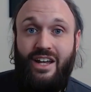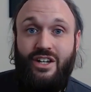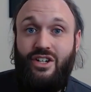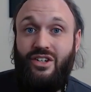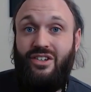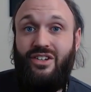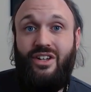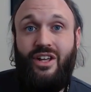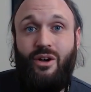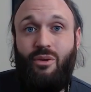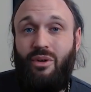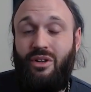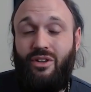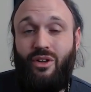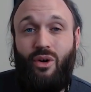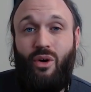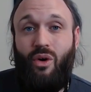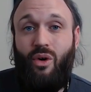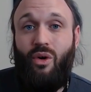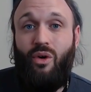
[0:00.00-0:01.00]
and just deal
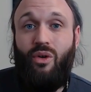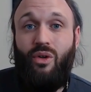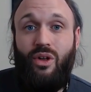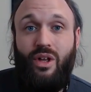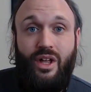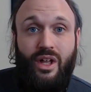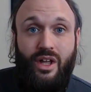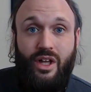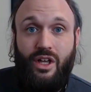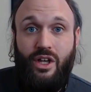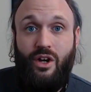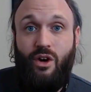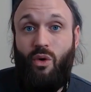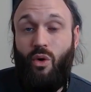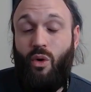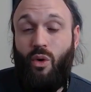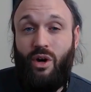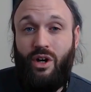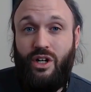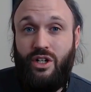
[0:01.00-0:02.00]
with the whole you
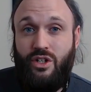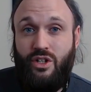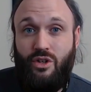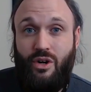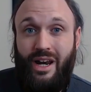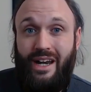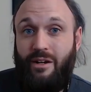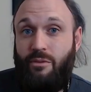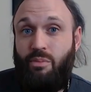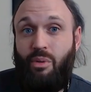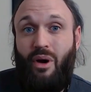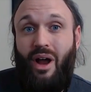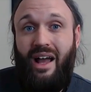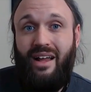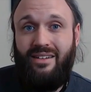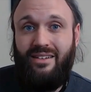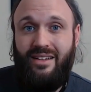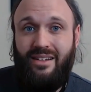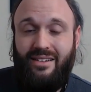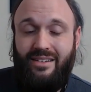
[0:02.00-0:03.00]
know orchestrated
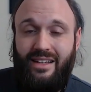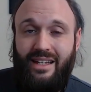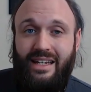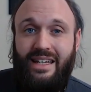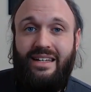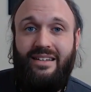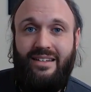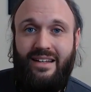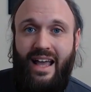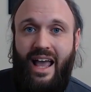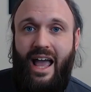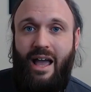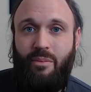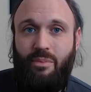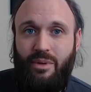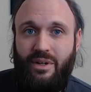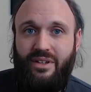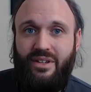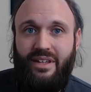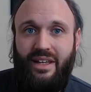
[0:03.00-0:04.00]
process that needs to
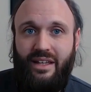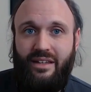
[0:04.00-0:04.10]
happen mm-hmm.